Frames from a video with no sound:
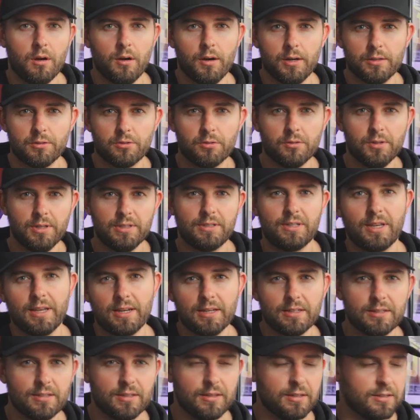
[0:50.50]
Alright, so let's
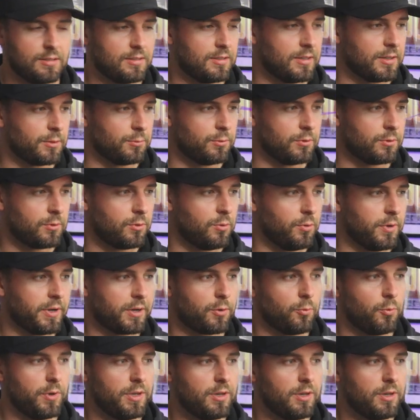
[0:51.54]
get into this thing real quick.